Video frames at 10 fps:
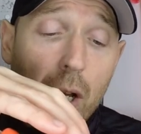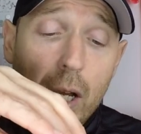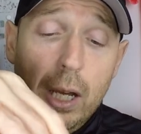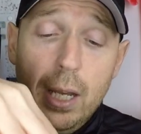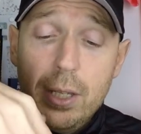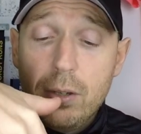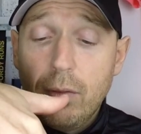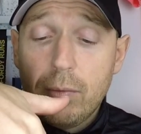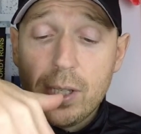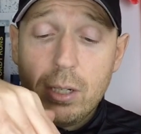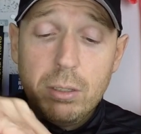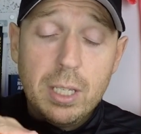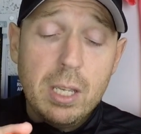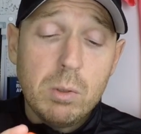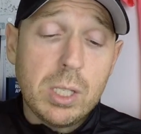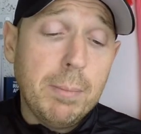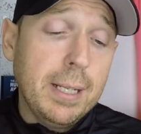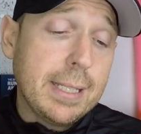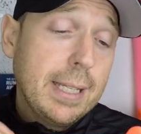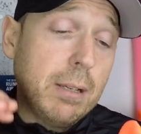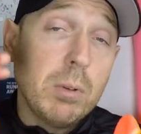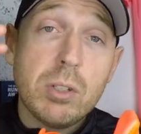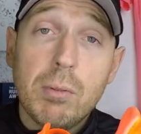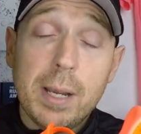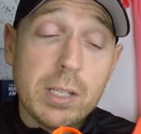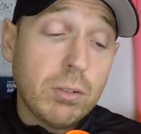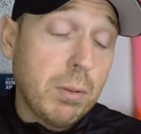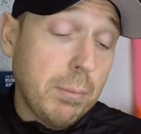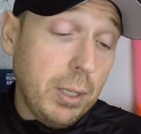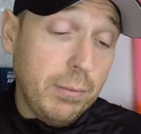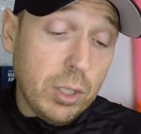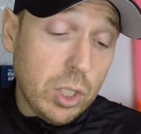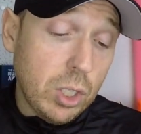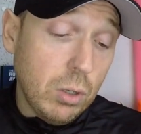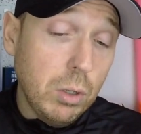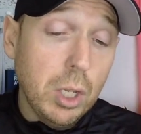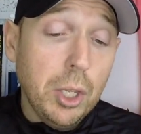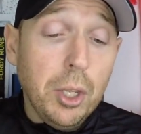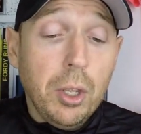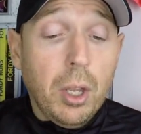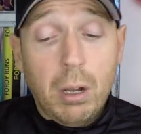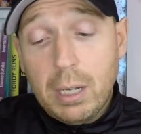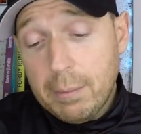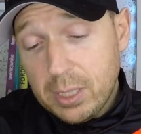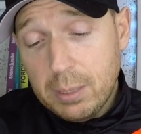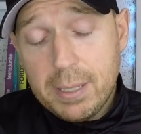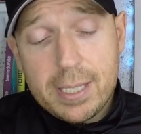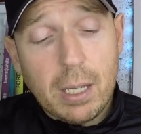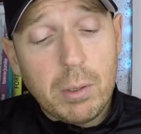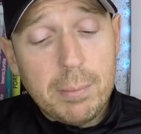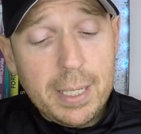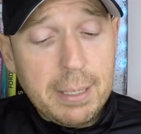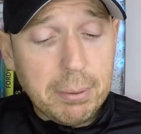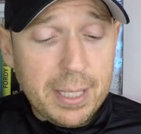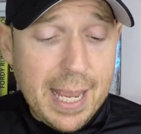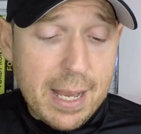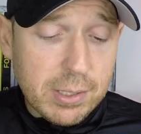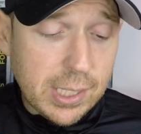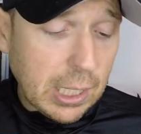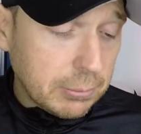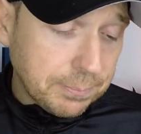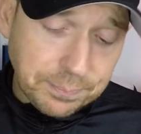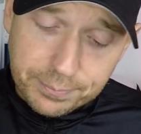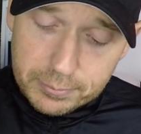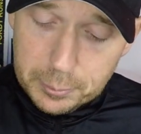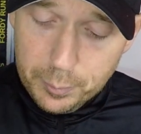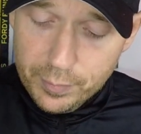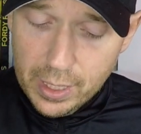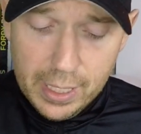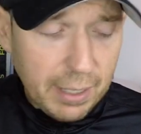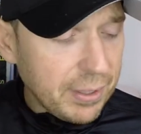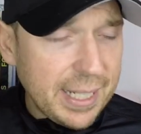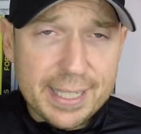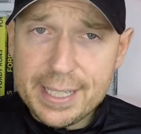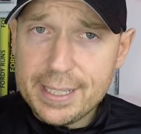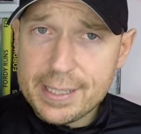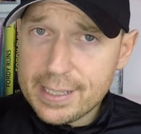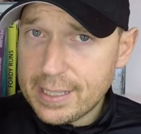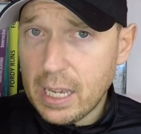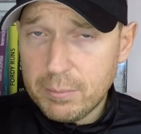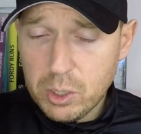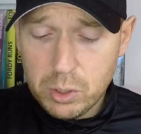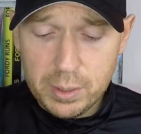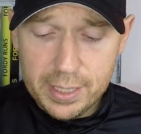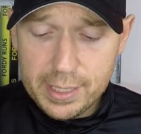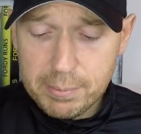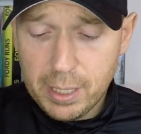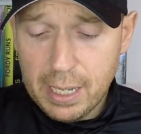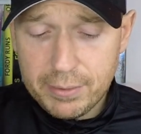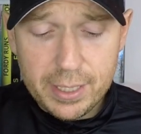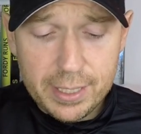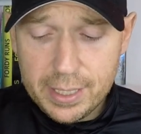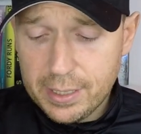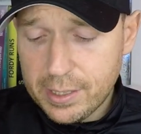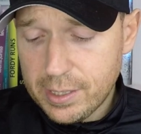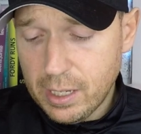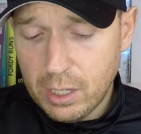and you've obviously got the heel stability which remains from the previous shoe. I'll come to the midsole in a minute, but the outsole, loving the Adidas, I say I'm new to Adidas, but loving the Adidas